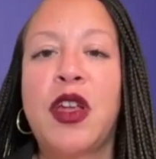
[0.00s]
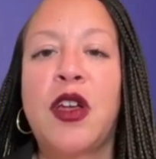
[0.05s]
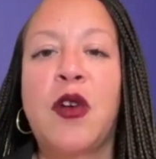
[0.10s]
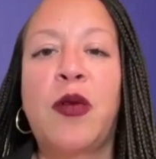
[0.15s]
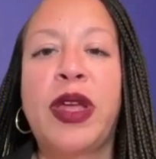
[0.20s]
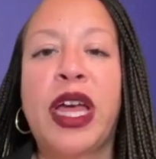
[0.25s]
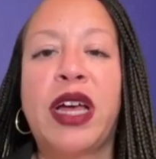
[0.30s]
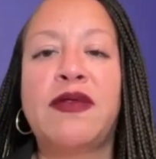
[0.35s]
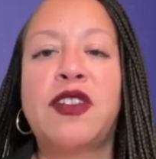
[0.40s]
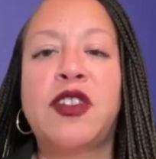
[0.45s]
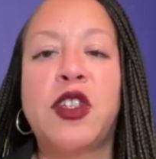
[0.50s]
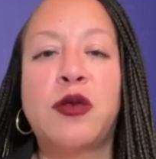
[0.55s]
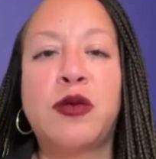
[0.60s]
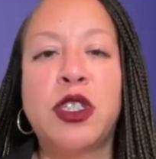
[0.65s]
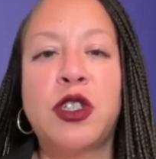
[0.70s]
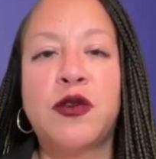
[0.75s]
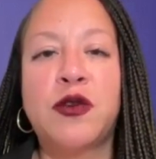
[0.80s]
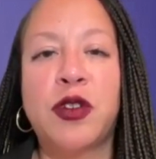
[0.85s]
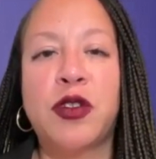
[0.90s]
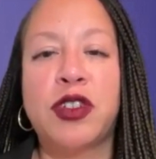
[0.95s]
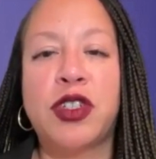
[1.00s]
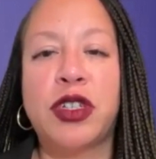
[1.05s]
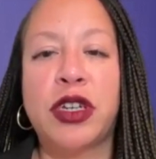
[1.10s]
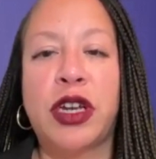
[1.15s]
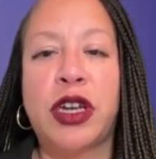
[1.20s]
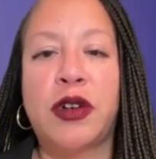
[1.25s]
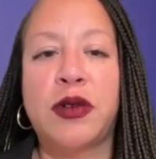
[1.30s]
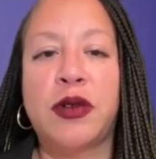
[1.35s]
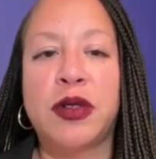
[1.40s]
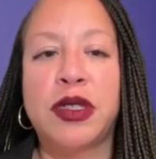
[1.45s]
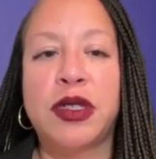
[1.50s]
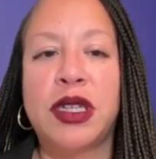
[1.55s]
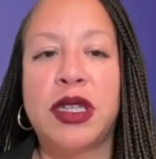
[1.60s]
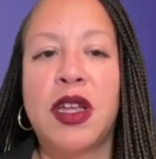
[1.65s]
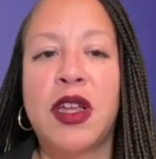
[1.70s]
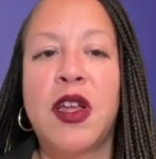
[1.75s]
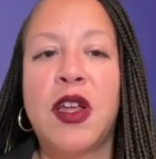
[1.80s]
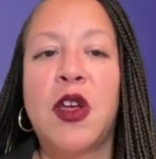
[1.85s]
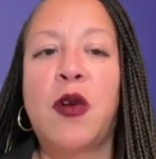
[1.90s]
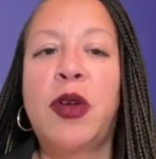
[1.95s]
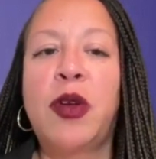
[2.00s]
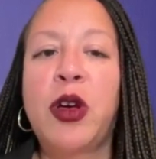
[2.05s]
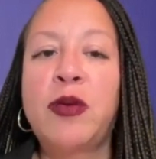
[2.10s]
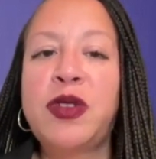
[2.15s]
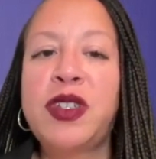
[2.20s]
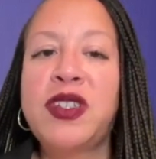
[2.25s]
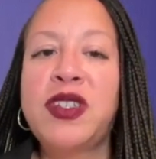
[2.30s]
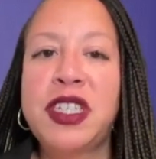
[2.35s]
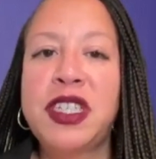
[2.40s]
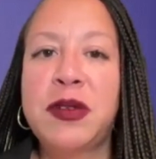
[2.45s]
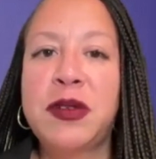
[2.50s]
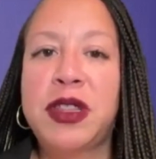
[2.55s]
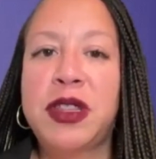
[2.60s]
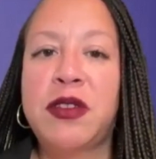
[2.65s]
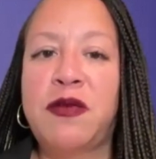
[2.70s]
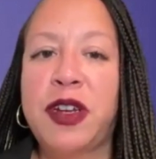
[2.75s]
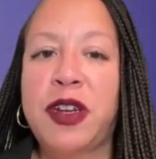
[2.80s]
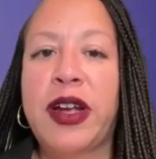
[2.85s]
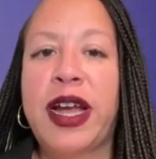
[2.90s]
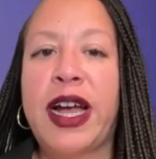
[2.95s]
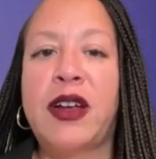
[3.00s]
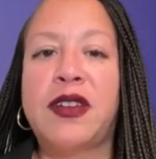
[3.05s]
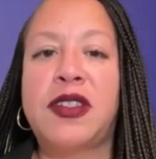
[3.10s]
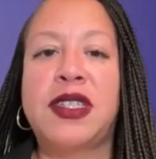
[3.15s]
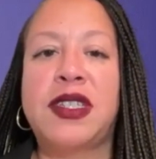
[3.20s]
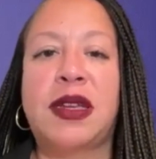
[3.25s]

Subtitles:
We have so much further to go. We hope to see you at the Fair Housing